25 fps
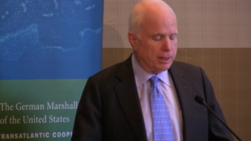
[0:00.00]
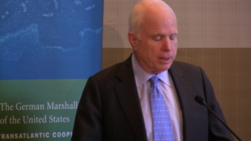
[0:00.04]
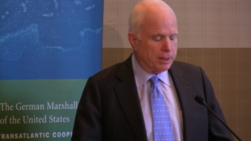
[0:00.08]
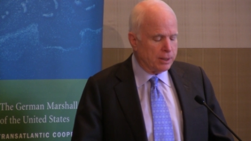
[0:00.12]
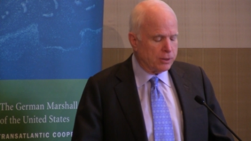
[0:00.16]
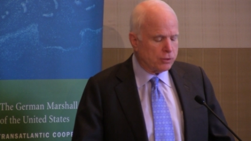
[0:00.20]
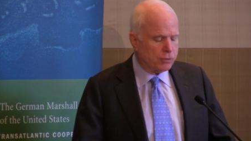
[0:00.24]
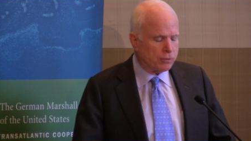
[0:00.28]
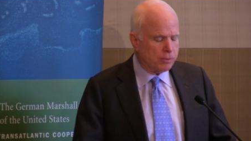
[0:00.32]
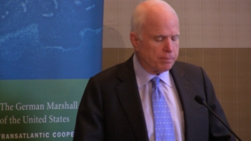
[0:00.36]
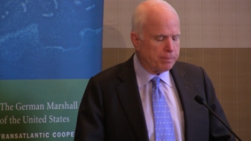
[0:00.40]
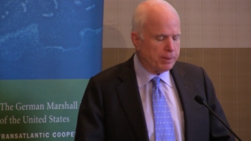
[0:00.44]

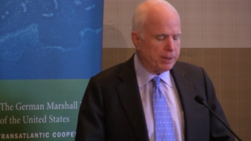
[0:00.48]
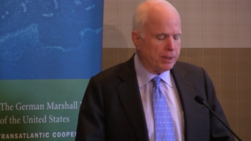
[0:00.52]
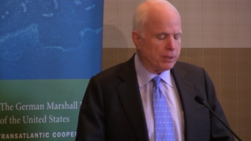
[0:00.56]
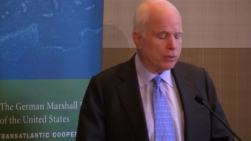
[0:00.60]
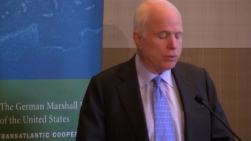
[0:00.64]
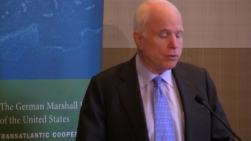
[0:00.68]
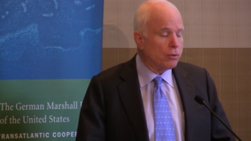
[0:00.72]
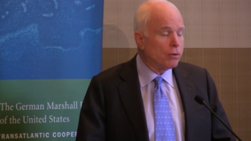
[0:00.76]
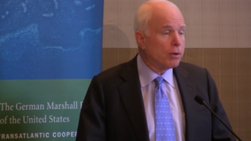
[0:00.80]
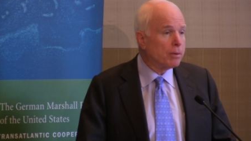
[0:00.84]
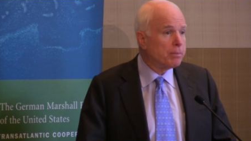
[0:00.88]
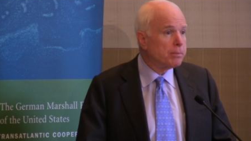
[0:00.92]
This would be
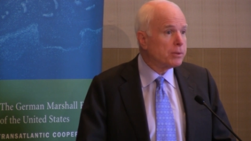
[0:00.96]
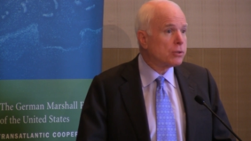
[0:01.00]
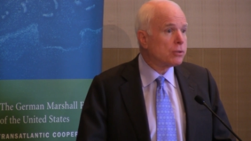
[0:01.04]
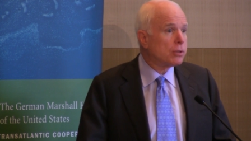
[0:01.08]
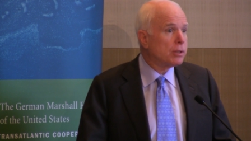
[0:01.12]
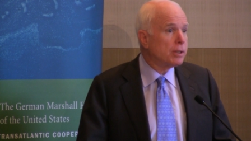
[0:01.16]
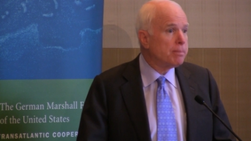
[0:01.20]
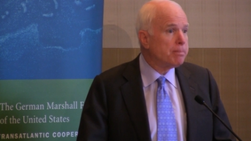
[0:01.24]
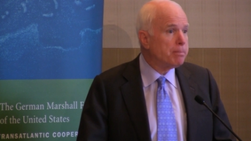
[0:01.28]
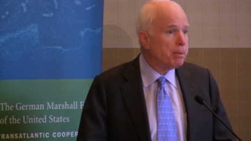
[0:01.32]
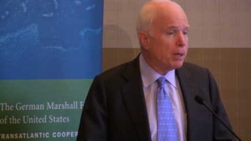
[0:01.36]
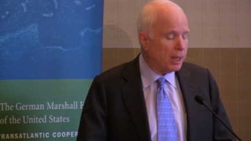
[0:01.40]

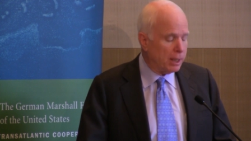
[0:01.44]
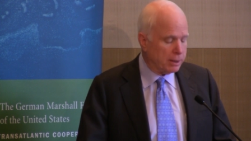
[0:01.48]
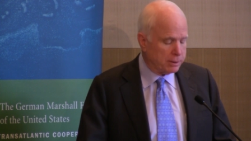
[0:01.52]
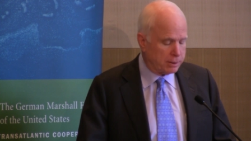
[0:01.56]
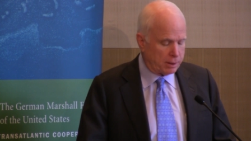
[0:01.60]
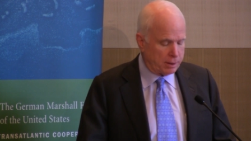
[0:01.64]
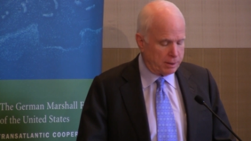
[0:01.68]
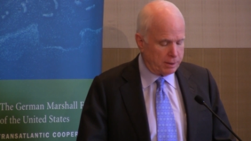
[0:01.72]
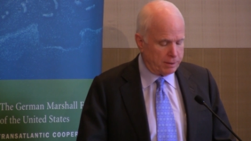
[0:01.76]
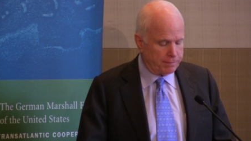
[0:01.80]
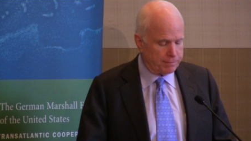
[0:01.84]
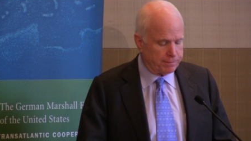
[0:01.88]
enormously
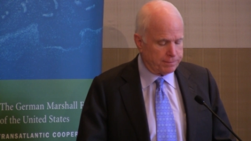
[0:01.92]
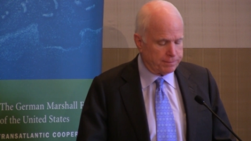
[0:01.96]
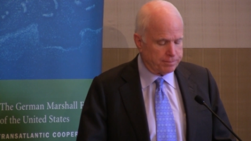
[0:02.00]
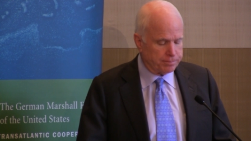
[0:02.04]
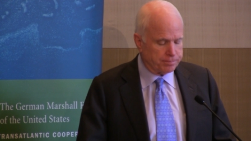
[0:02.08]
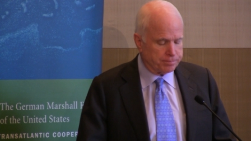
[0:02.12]
positive.